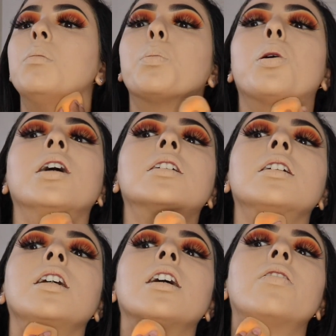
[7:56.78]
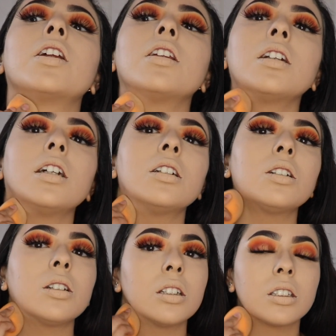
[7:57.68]
pressing everything
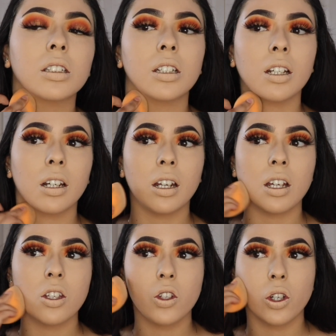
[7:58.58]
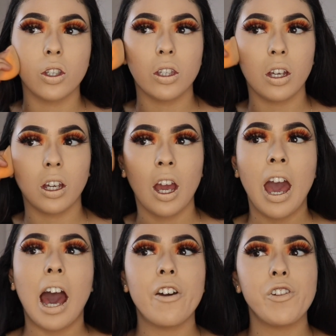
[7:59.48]
into the skin, and just like,
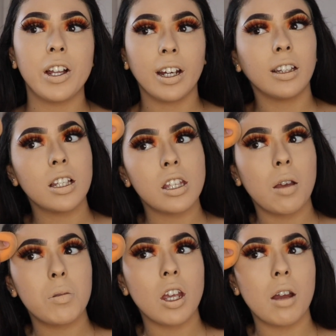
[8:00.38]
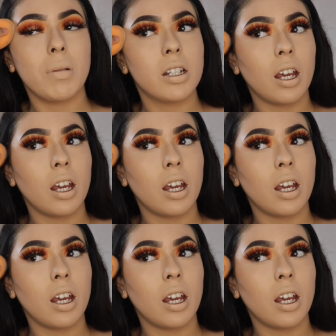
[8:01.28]
I feel like at the same time it